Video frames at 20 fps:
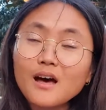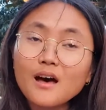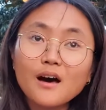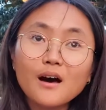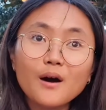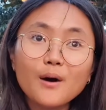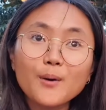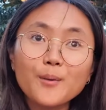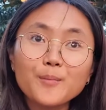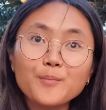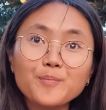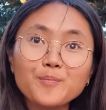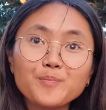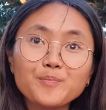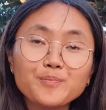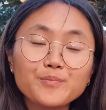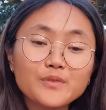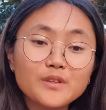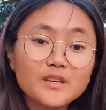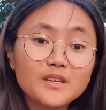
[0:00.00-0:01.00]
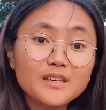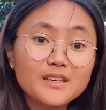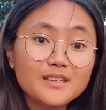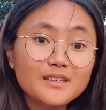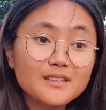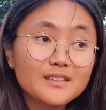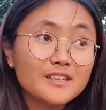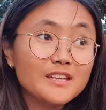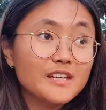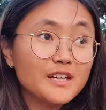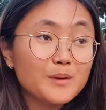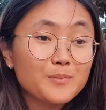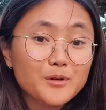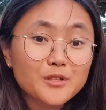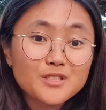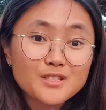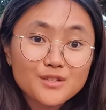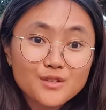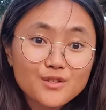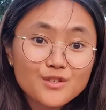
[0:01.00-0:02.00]
um, in here,
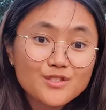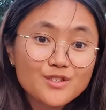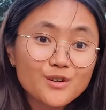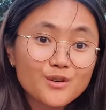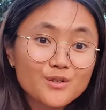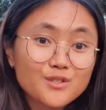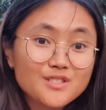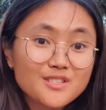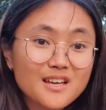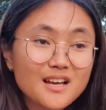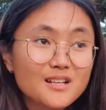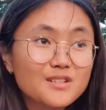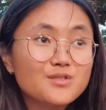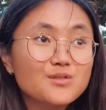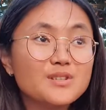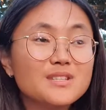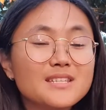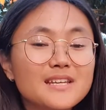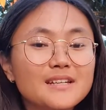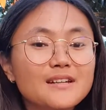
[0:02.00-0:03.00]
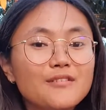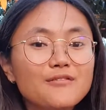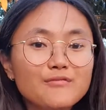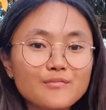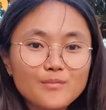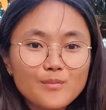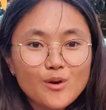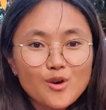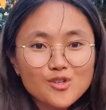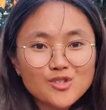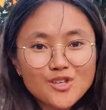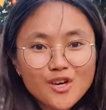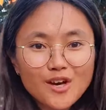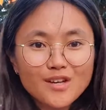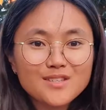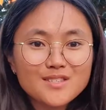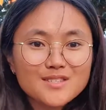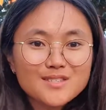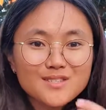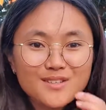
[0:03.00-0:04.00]
but in another hostel. So it's kind of a
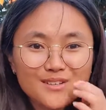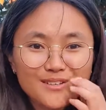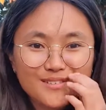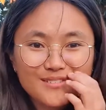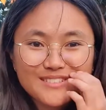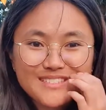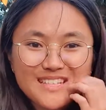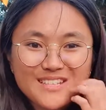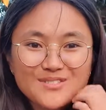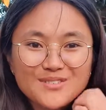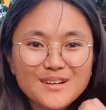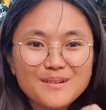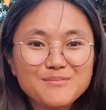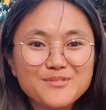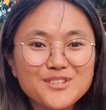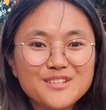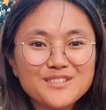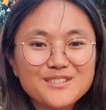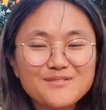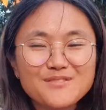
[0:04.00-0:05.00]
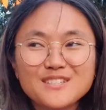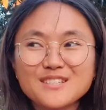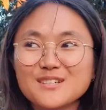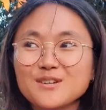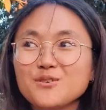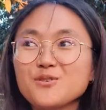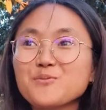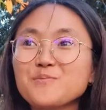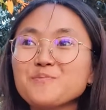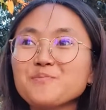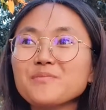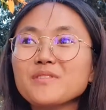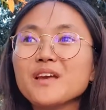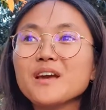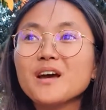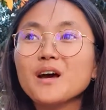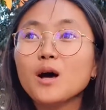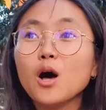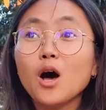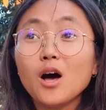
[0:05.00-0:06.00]
cut. So that's why I'm doing the video,
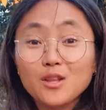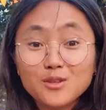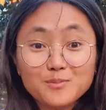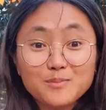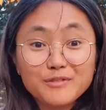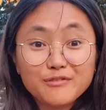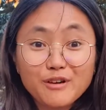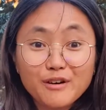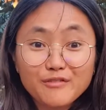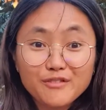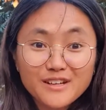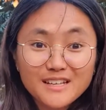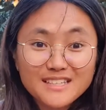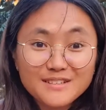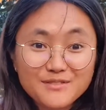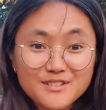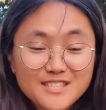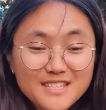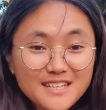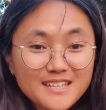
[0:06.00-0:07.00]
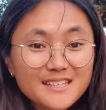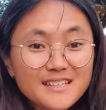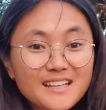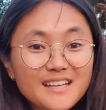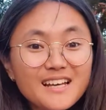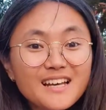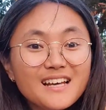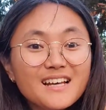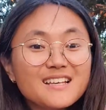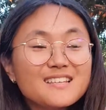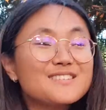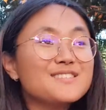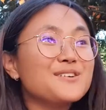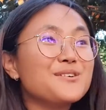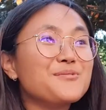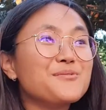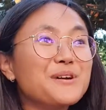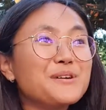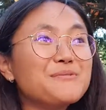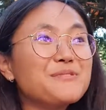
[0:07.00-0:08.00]
and before I forget everything.
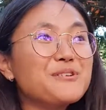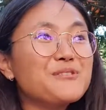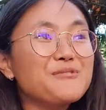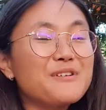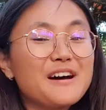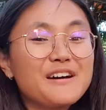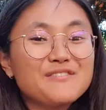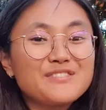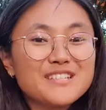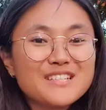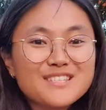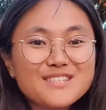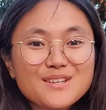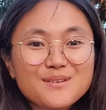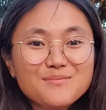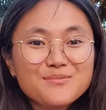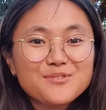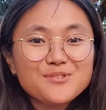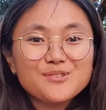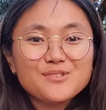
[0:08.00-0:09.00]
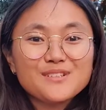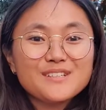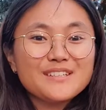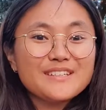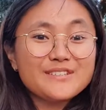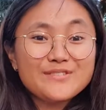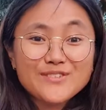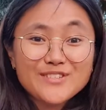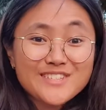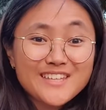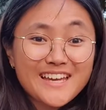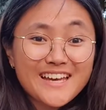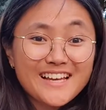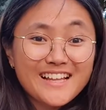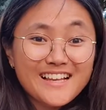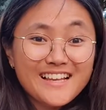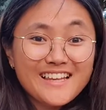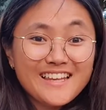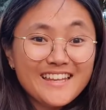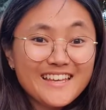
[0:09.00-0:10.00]
So when we arrived in Istanbul, it was
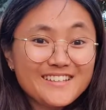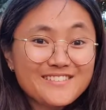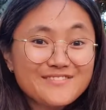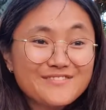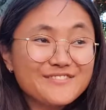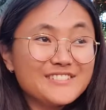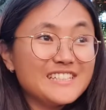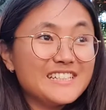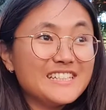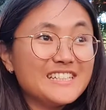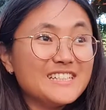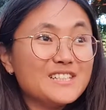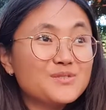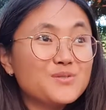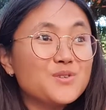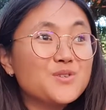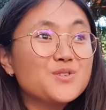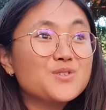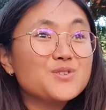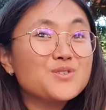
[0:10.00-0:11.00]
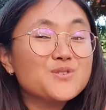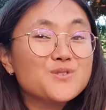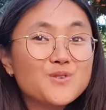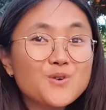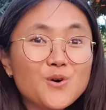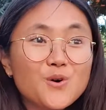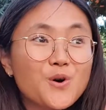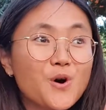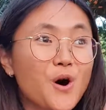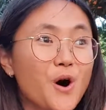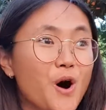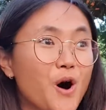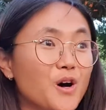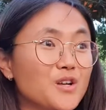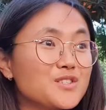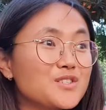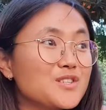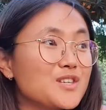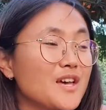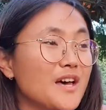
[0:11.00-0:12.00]
hell. Like really, it was so
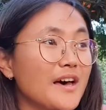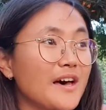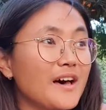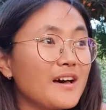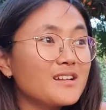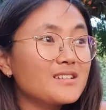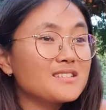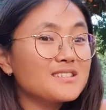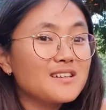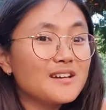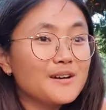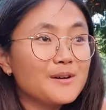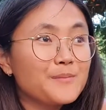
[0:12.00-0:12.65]
hot, and